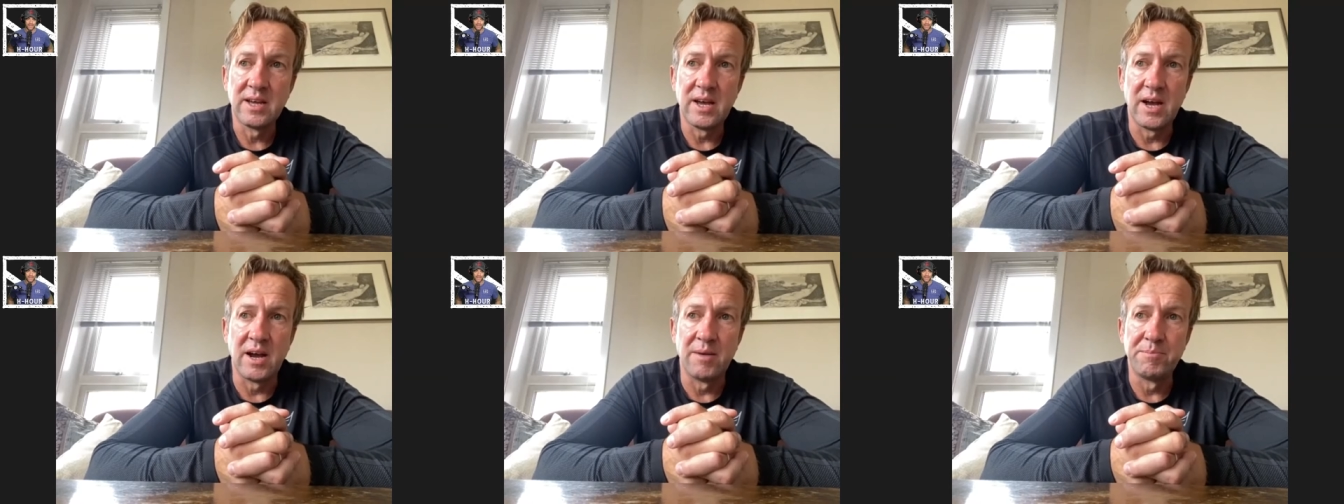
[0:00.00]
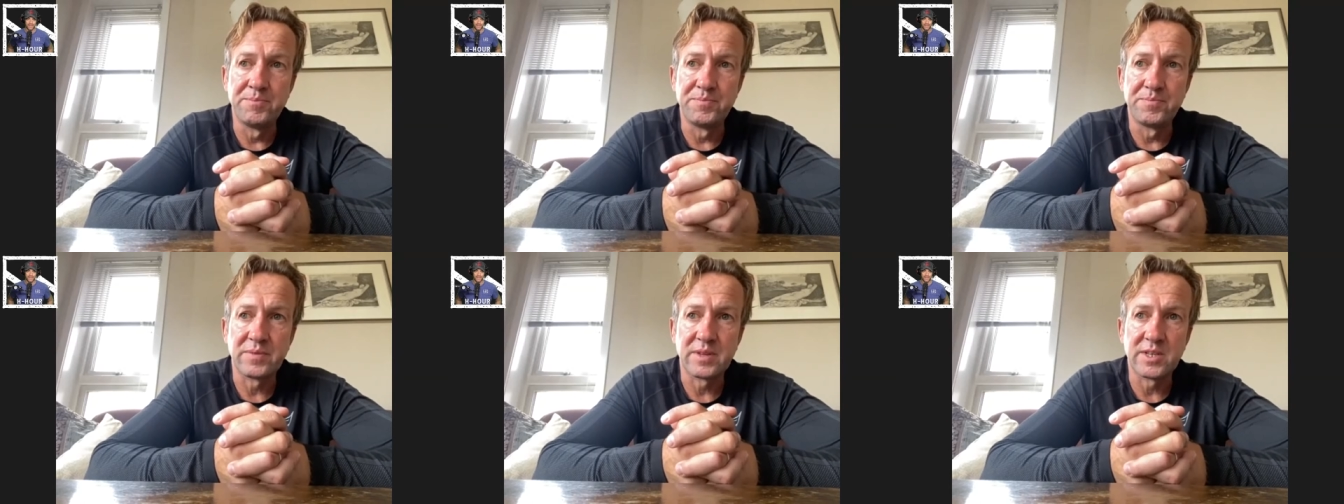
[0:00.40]

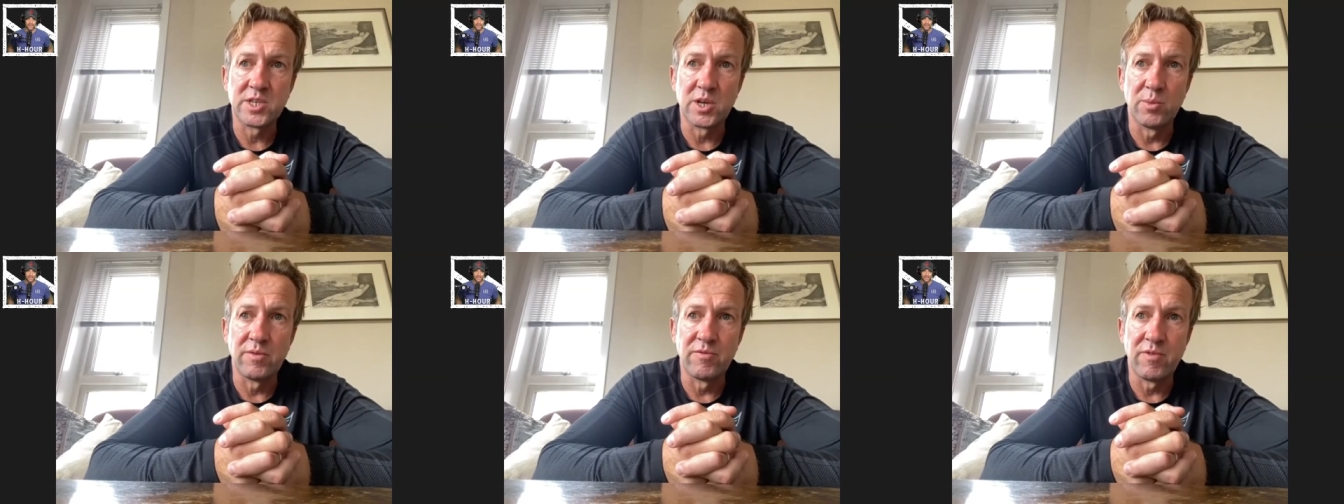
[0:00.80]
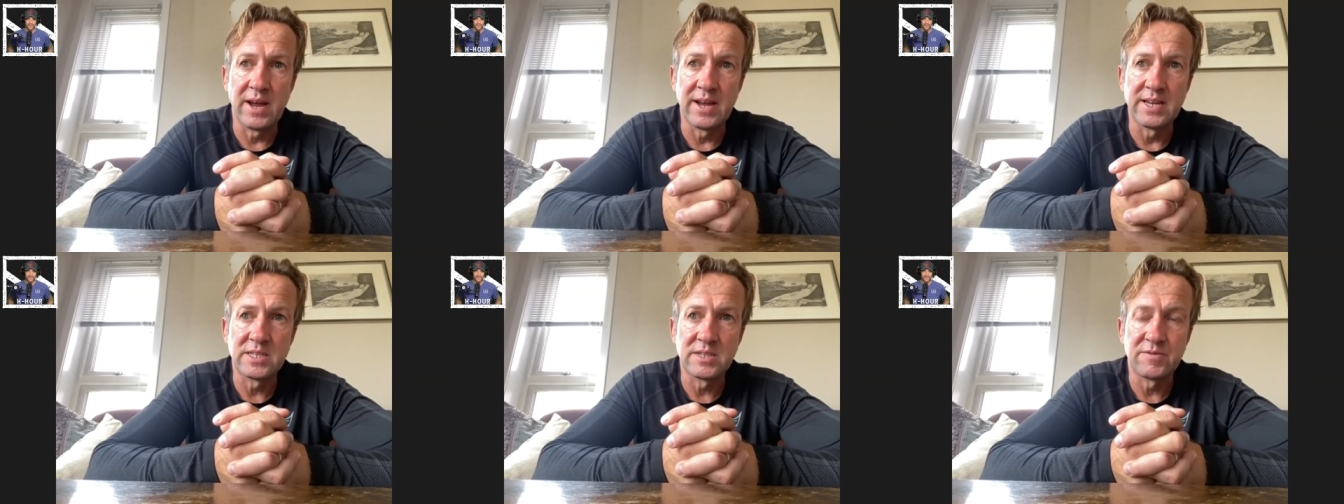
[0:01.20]
Um, so we've
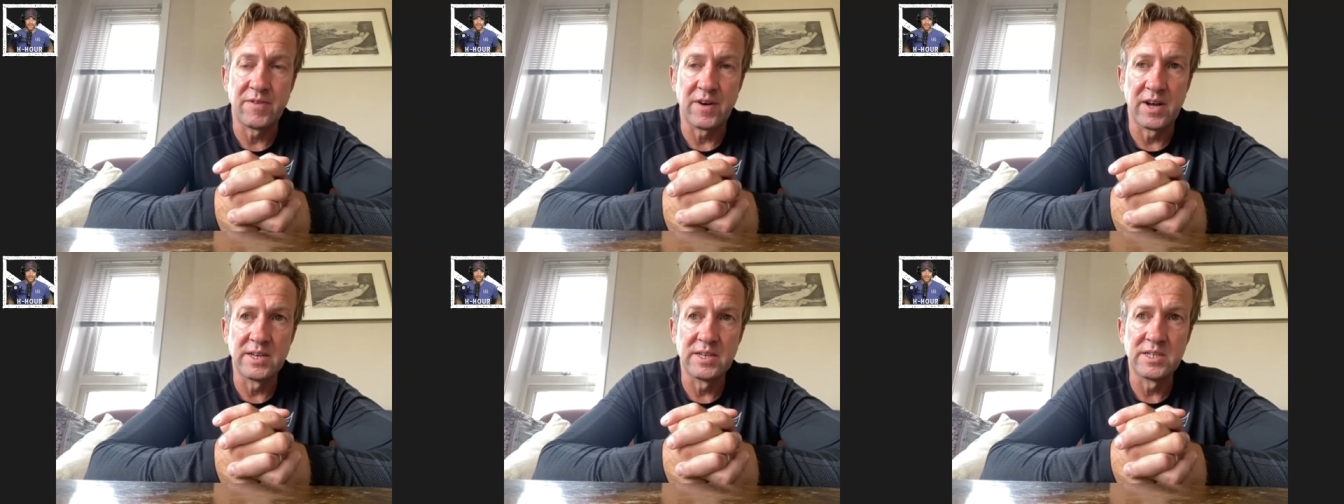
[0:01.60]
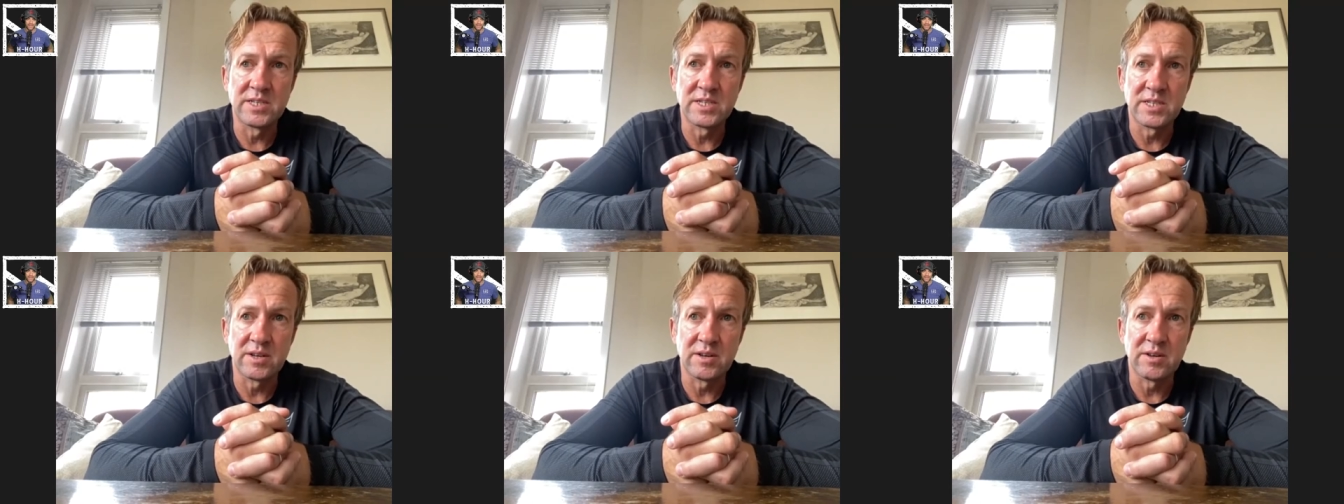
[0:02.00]
raised
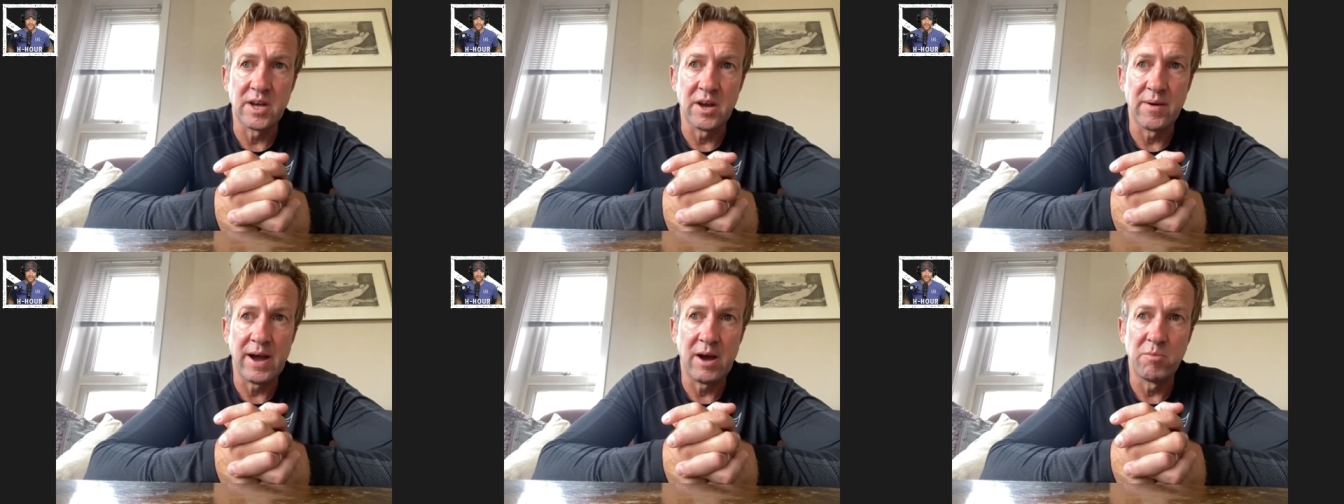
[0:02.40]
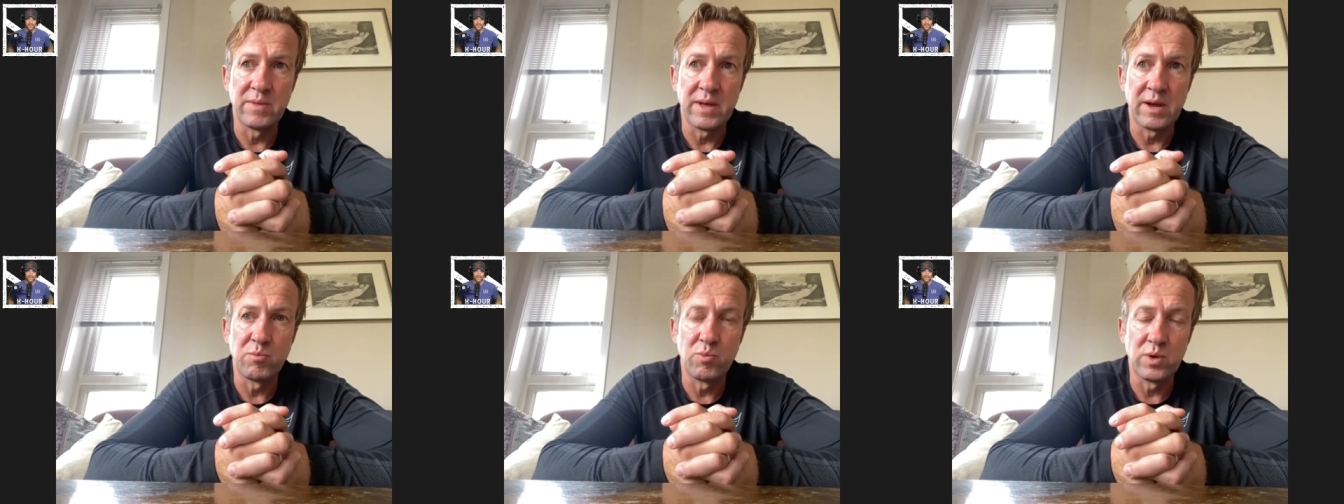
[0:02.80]
funds to you know help
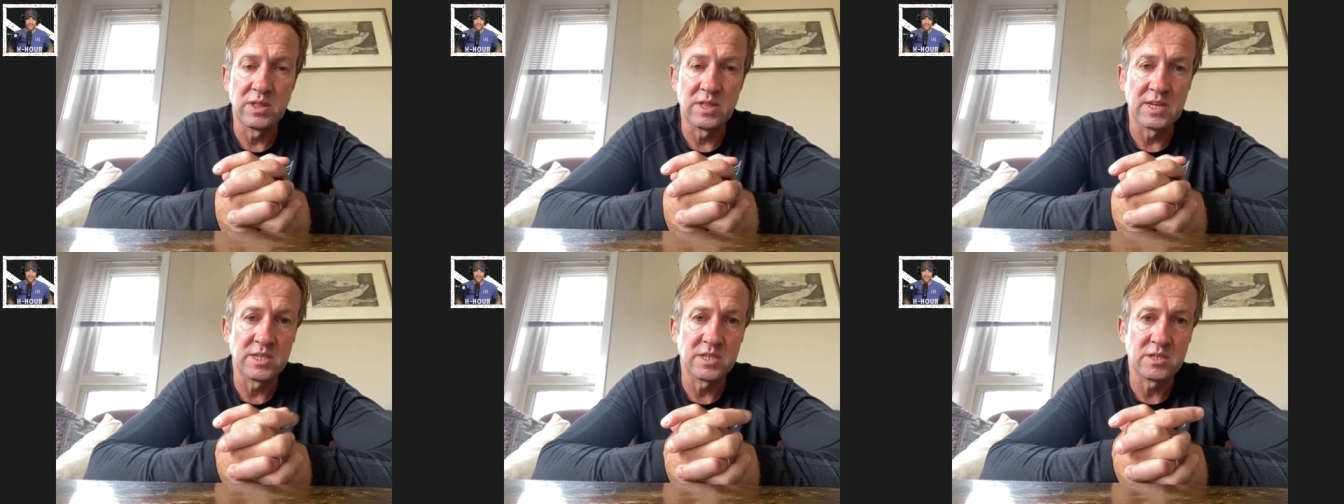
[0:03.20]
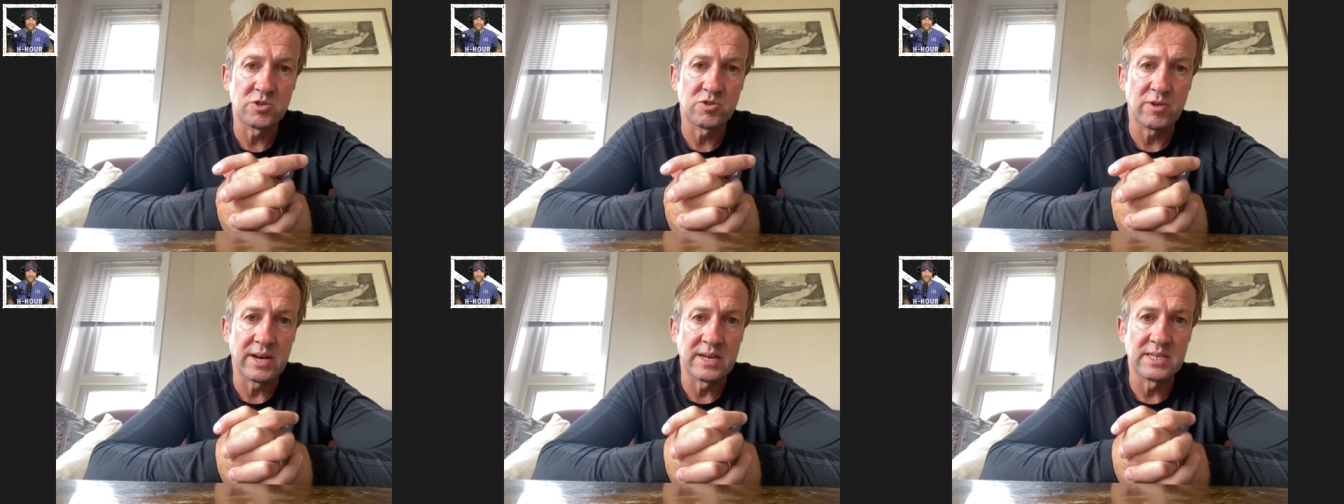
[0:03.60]
them with this
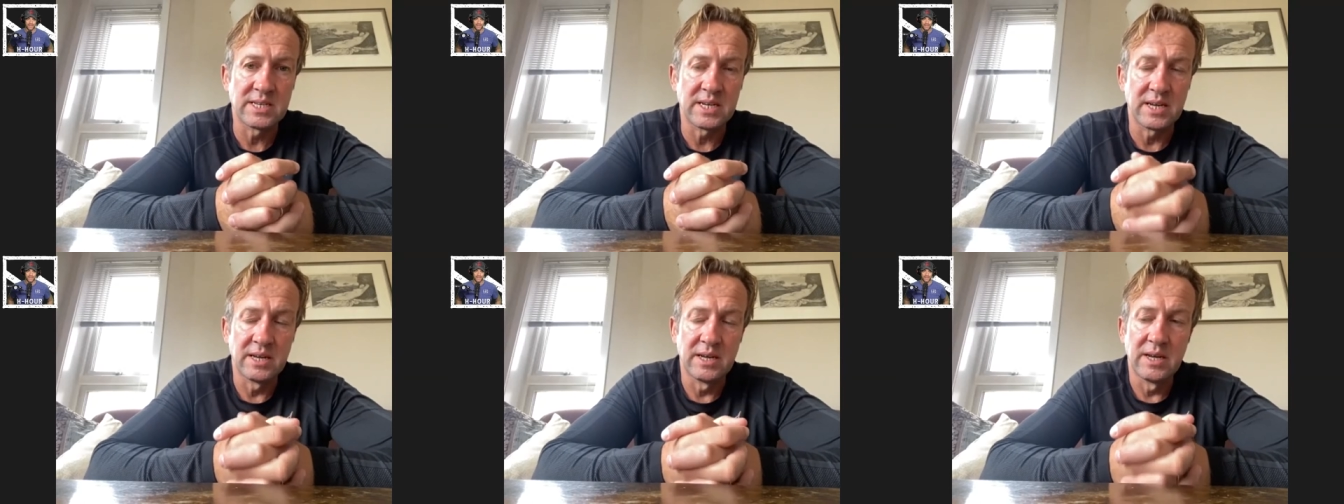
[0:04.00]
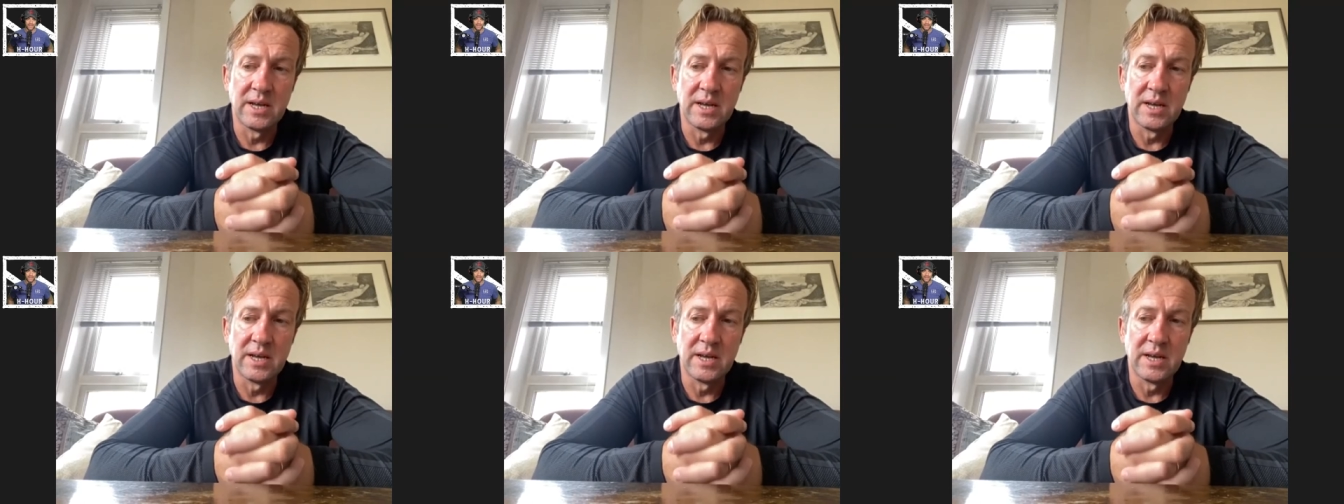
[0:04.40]
transit,